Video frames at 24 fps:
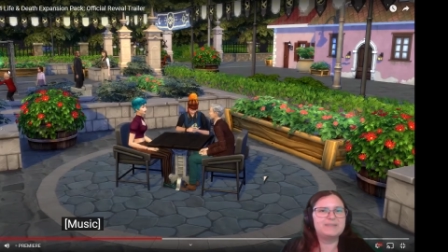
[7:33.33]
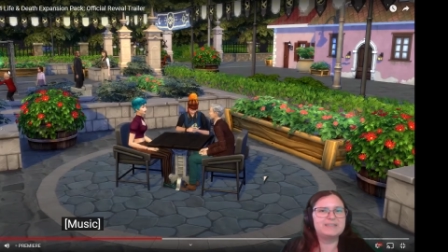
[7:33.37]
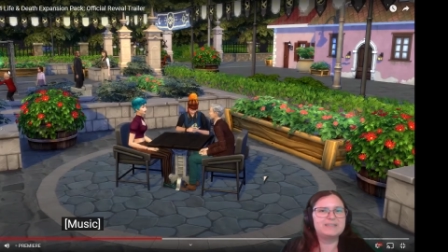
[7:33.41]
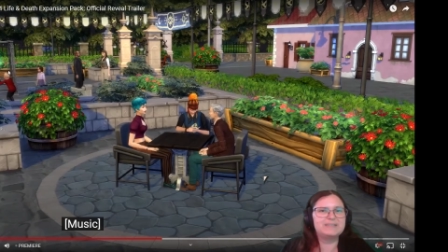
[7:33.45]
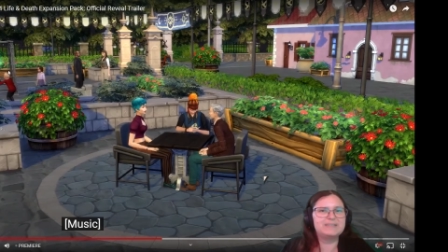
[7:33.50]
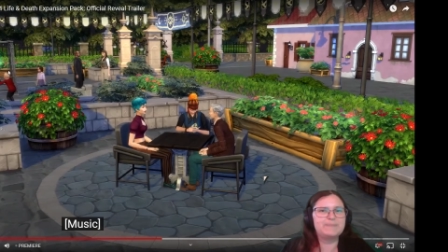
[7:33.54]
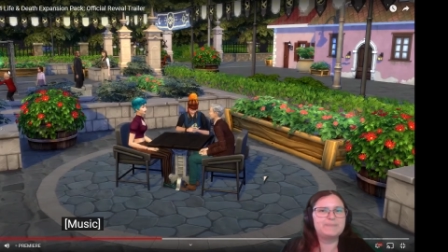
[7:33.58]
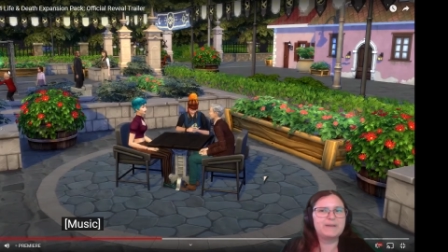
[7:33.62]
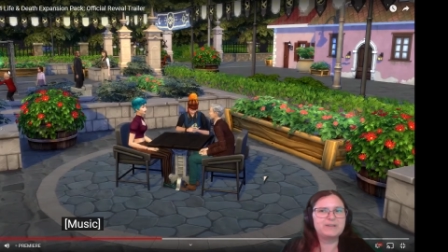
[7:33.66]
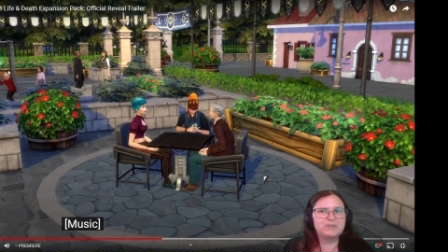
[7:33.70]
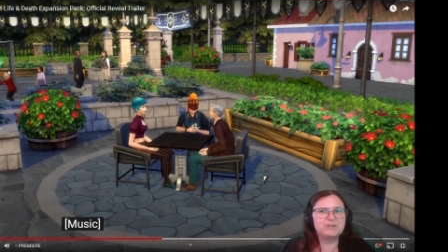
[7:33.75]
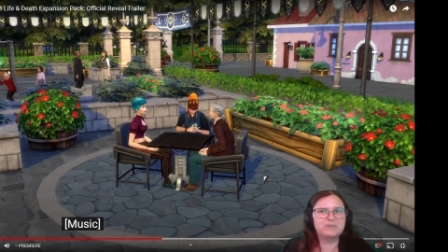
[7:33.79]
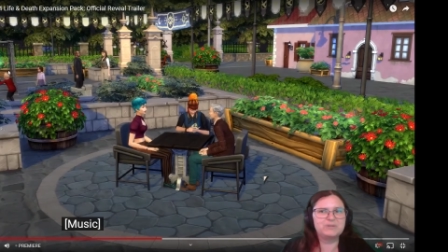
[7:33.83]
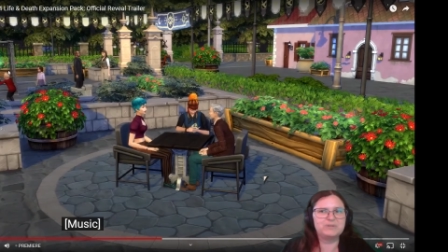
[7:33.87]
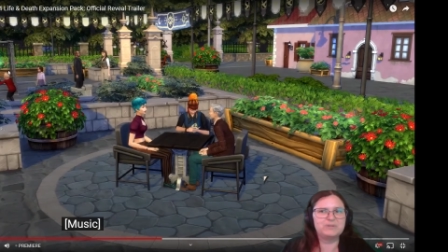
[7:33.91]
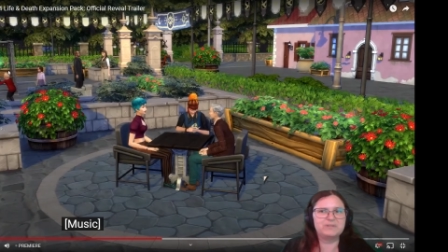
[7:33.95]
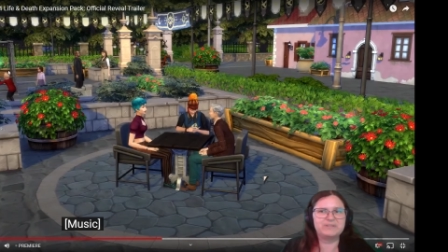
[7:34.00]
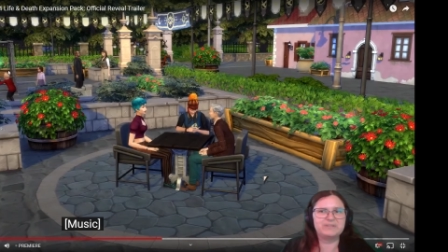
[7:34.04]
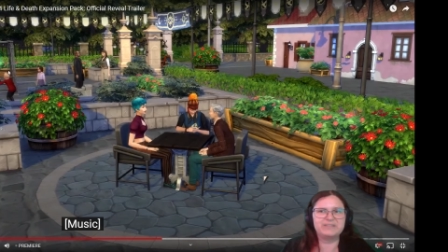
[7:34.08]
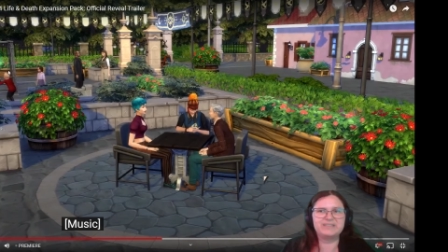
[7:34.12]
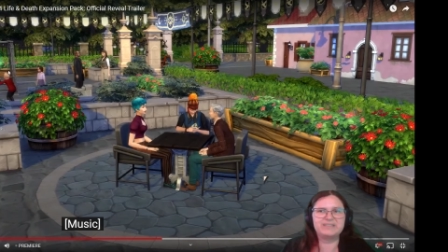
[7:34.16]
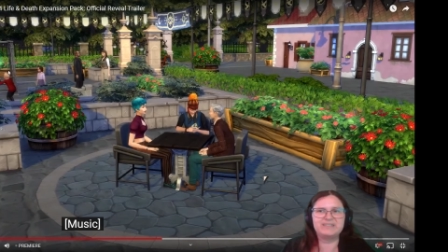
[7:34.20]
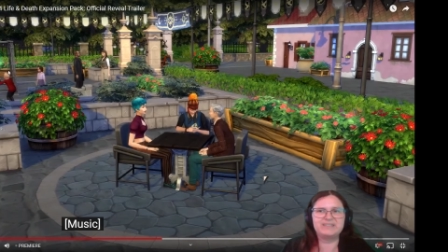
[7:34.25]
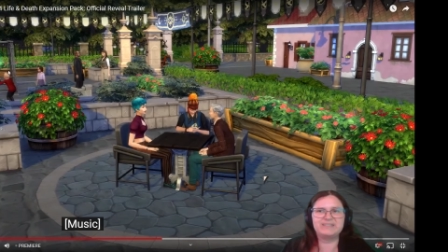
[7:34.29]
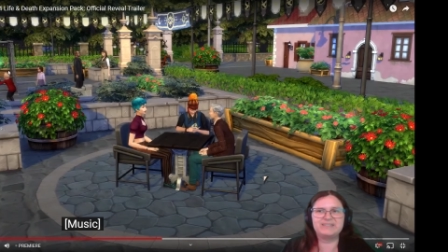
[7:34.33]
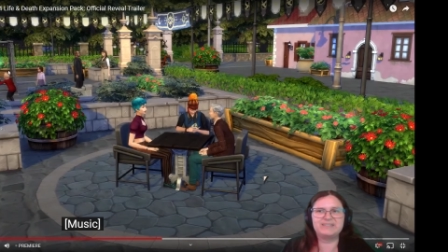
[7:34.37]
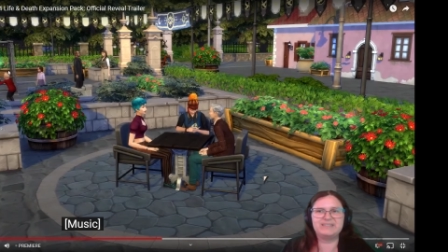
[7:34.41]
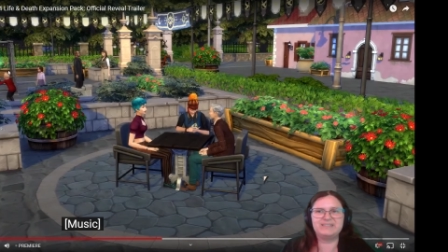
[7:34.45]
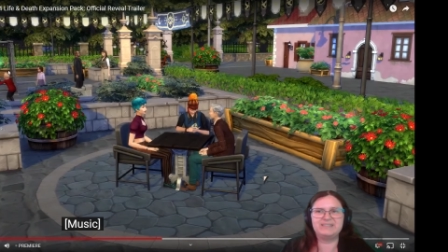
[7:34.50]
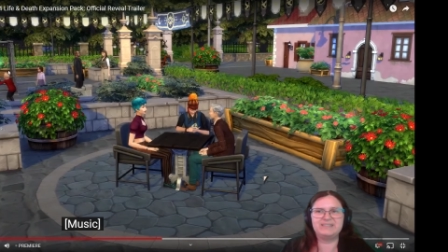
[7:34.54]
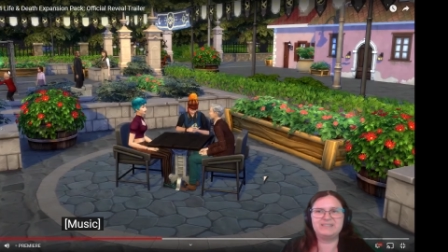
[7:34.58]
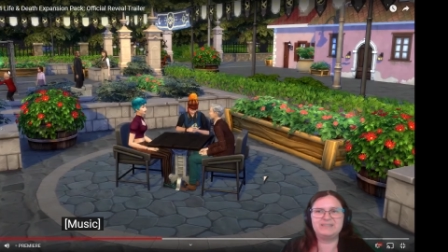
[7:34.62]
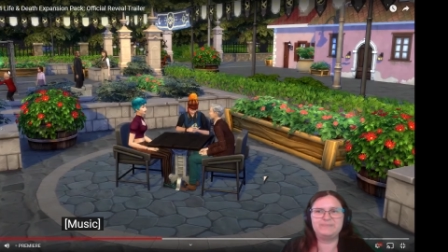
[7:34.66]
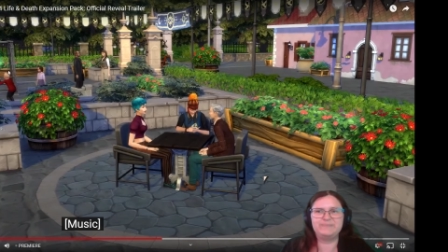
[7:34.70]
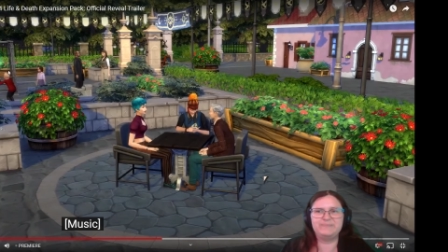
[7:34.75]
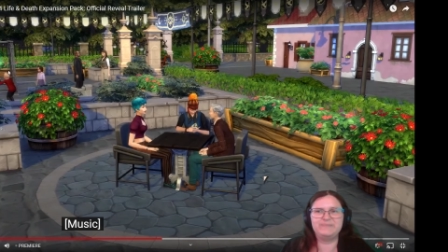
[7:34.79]
The spectrals
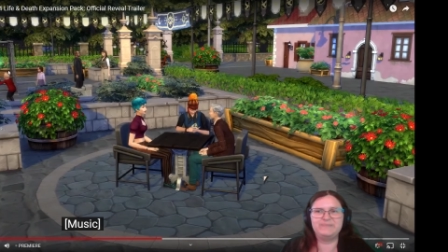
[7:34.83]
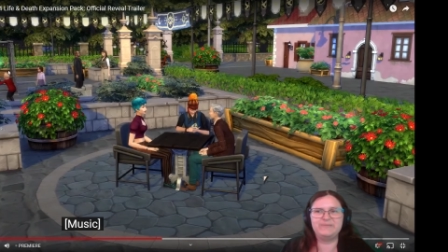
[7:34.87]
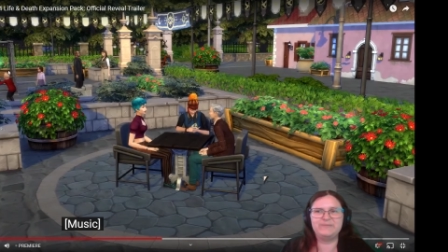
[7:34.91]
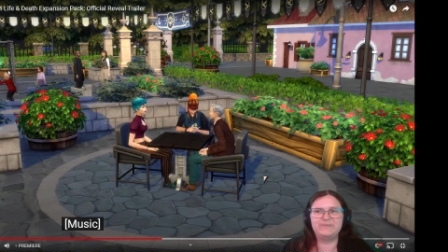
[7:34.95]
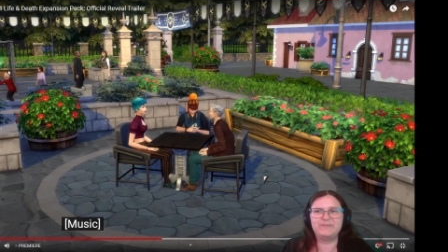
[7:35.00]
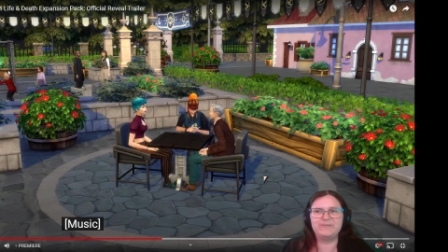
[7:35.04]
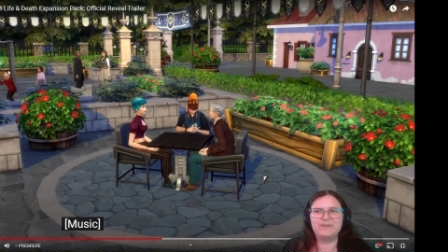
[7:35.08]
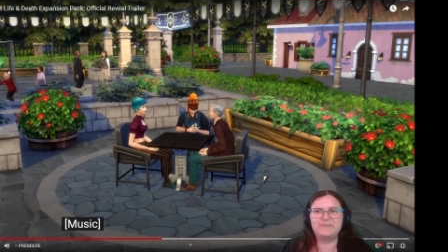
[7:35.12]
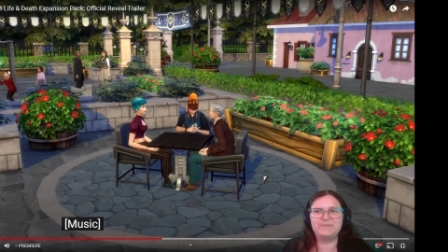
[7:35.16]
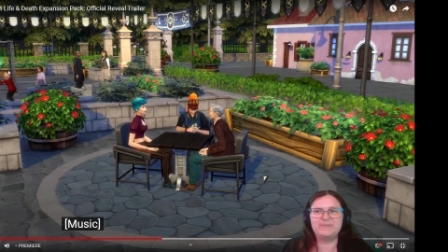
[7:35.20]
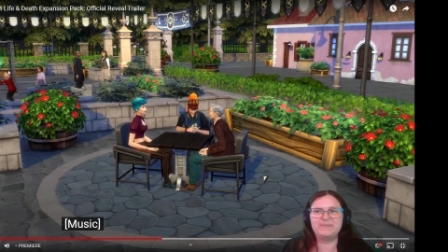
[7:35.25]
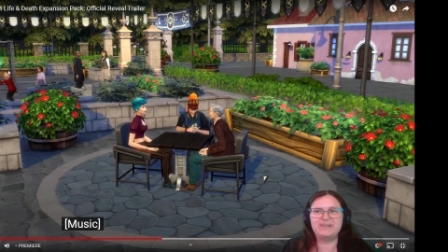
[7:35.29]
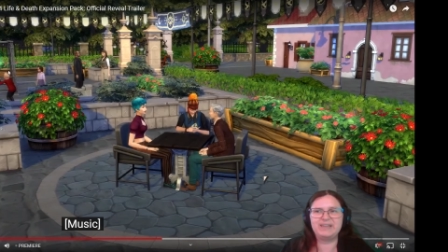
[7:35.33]
from